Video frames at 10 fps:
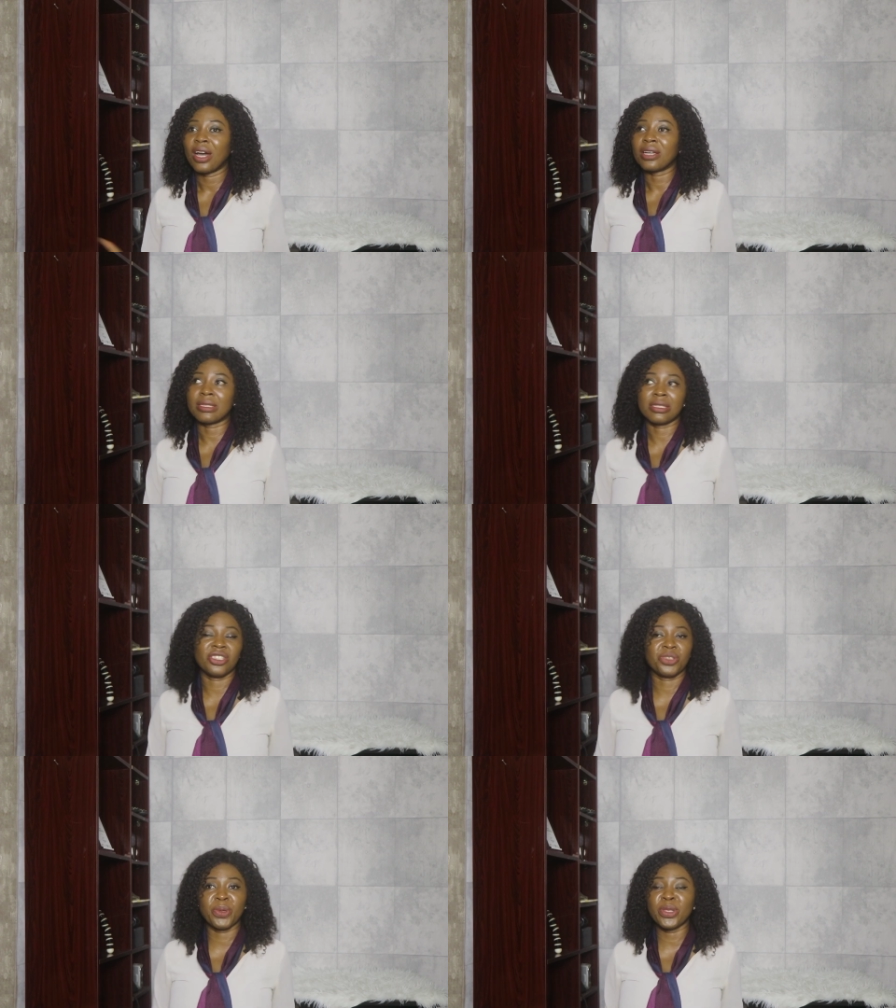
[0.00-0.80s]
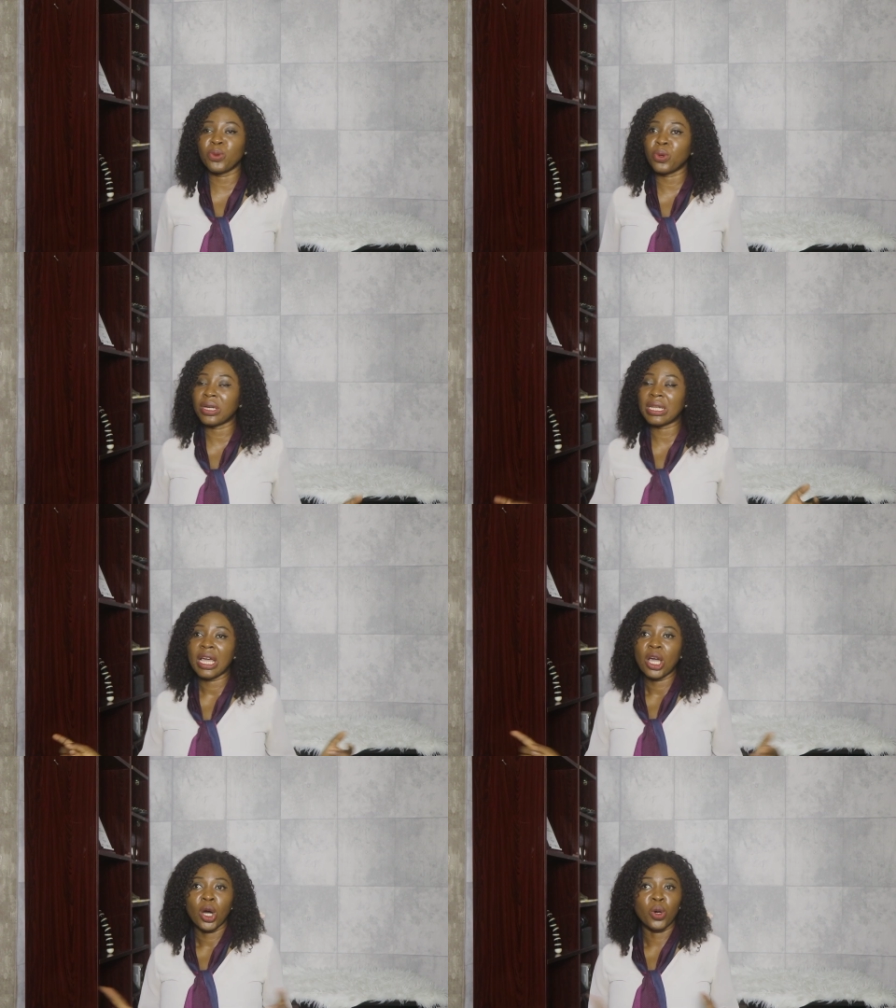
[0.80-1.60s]
She's been the one
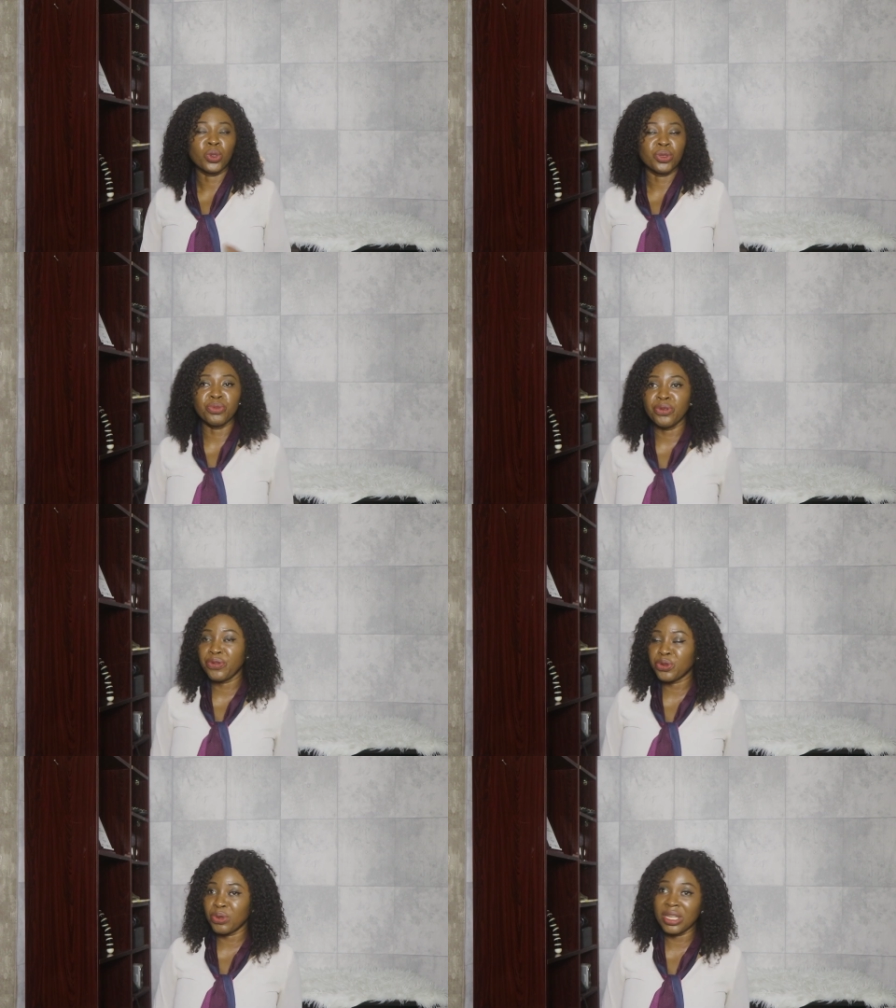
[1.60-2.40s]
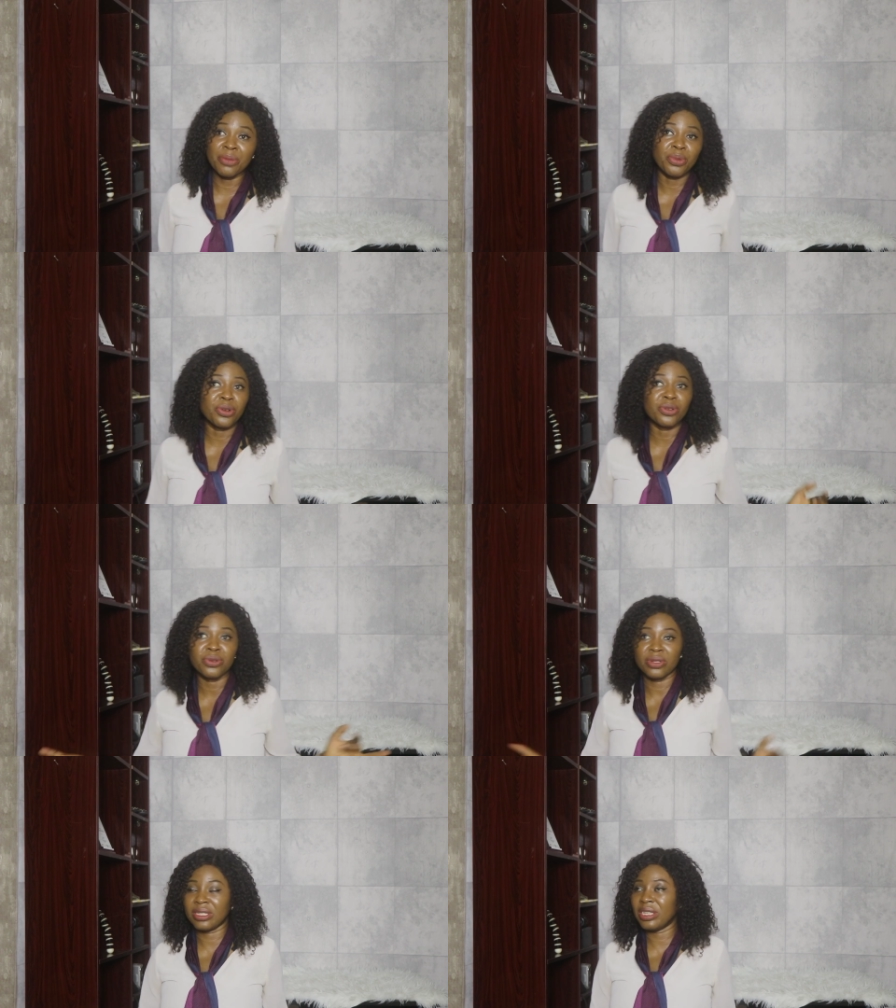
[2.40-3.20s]
who's moved to
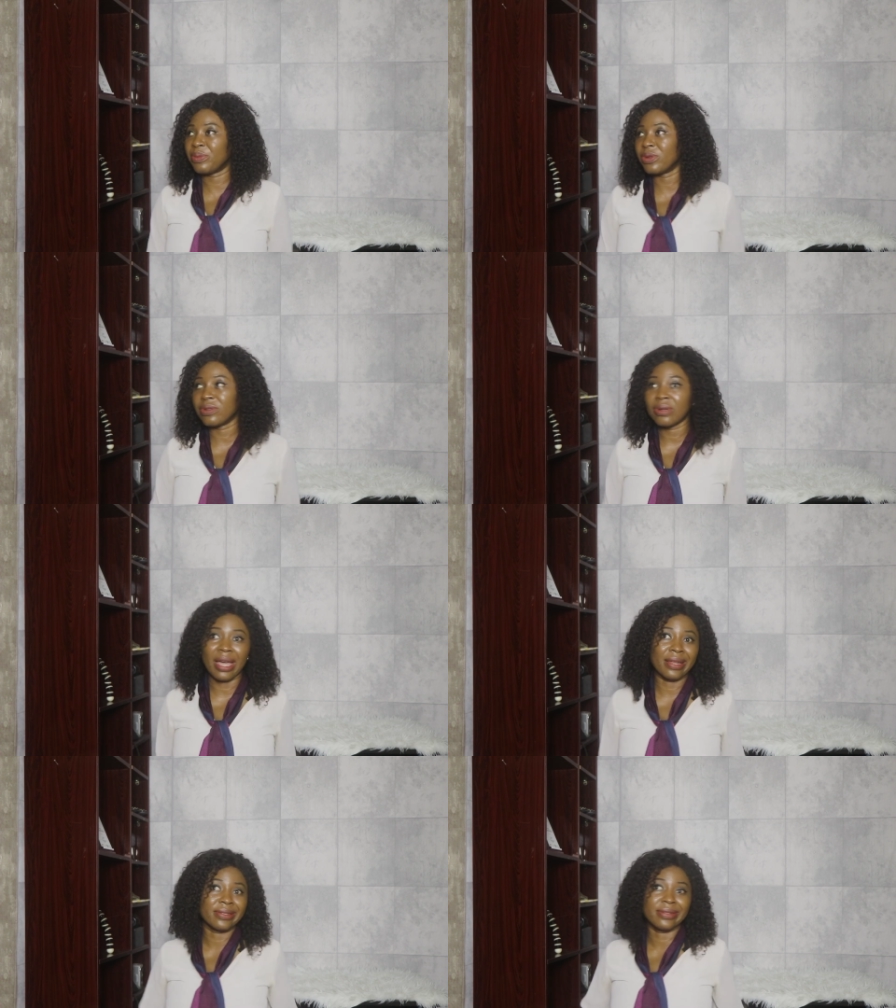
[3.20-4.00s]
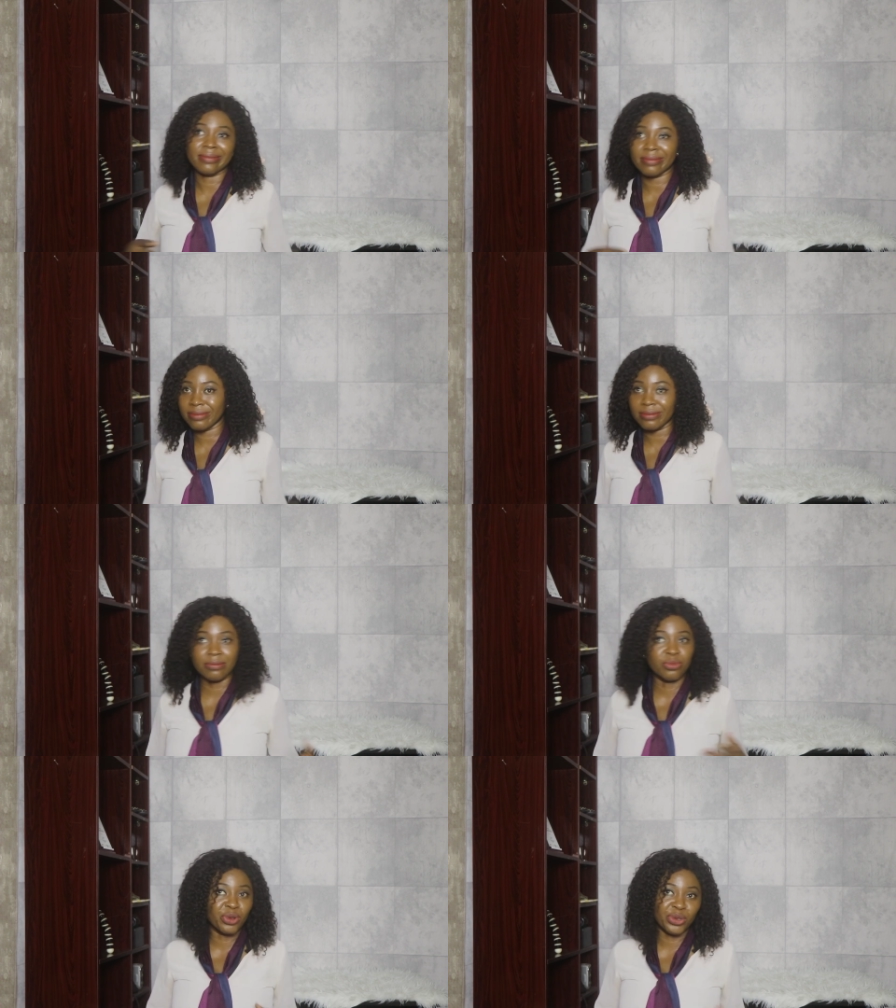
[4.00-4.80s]
Libo and
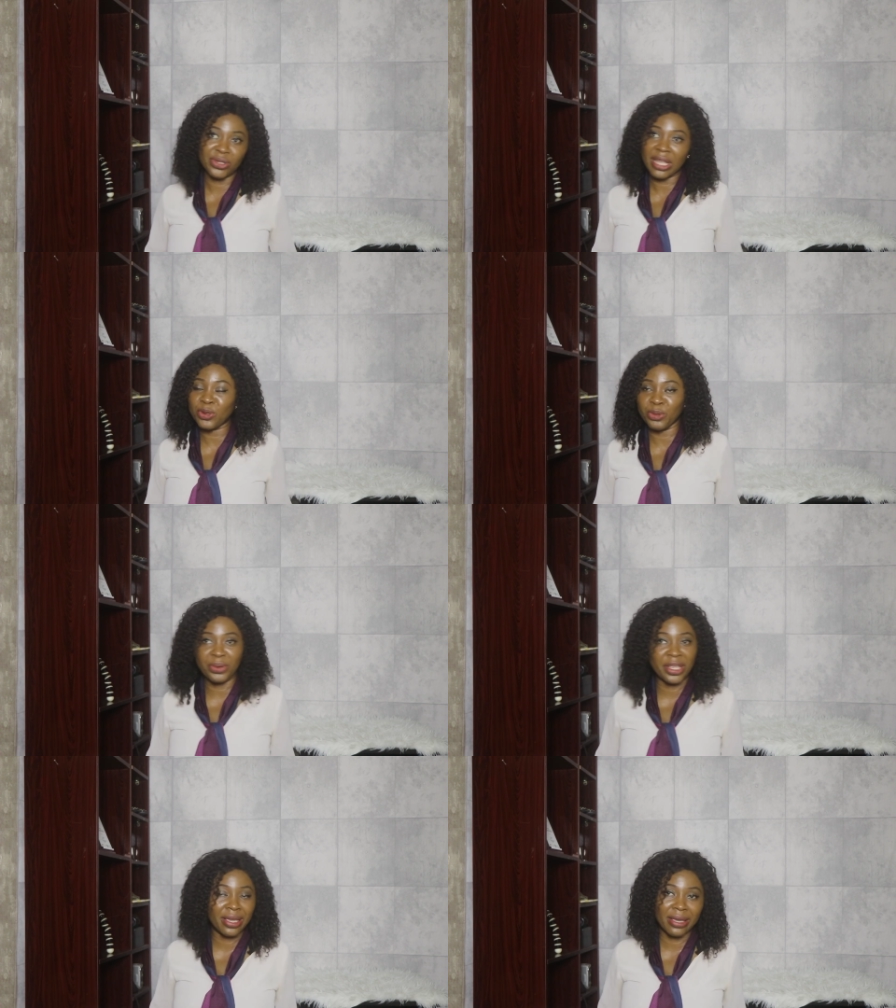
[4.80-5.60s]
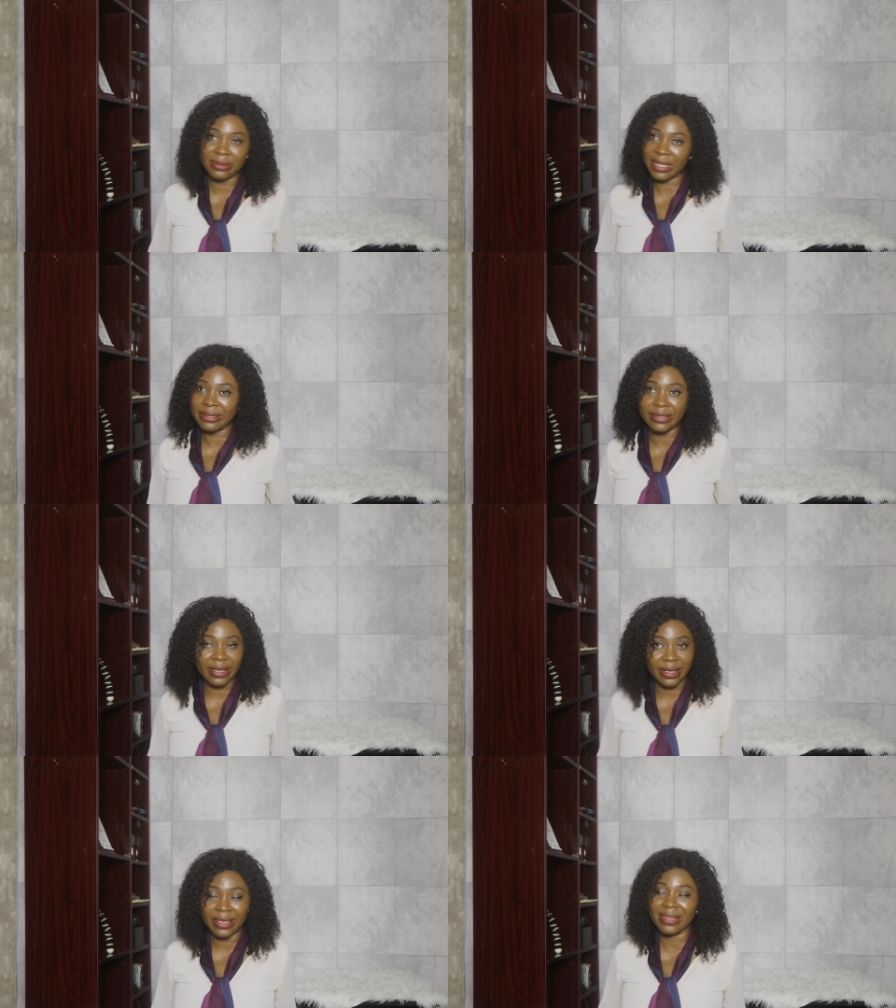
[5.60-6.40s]
Mpho used that to play
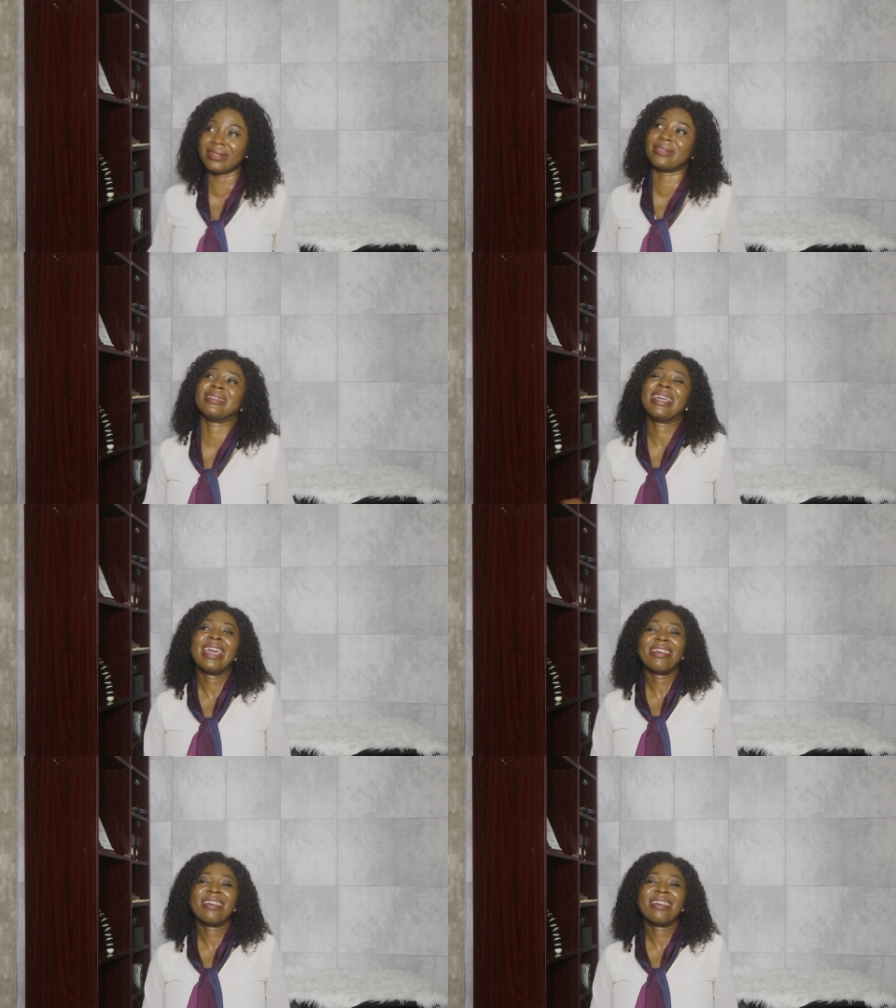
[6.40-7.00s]
Tente.